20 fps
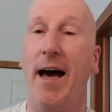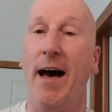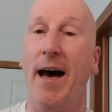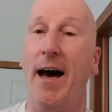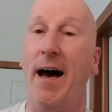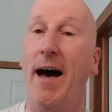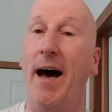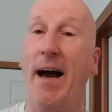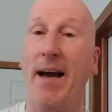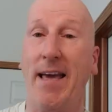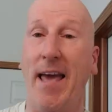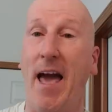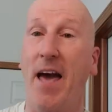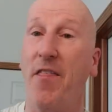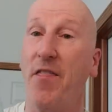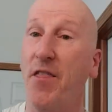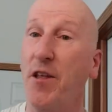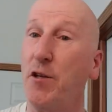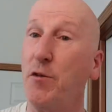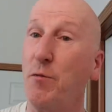Uh,
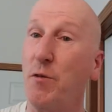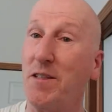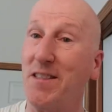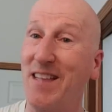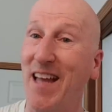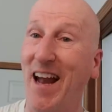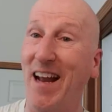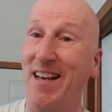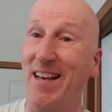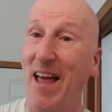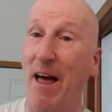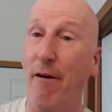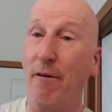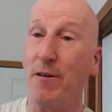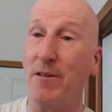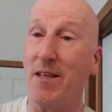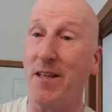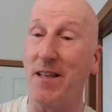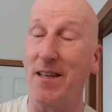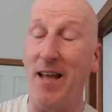again, this was
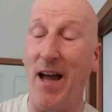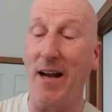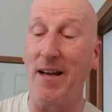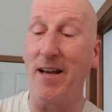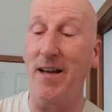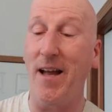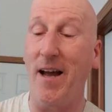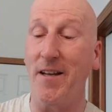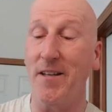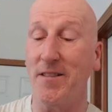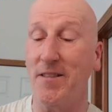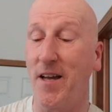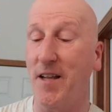$9.99 at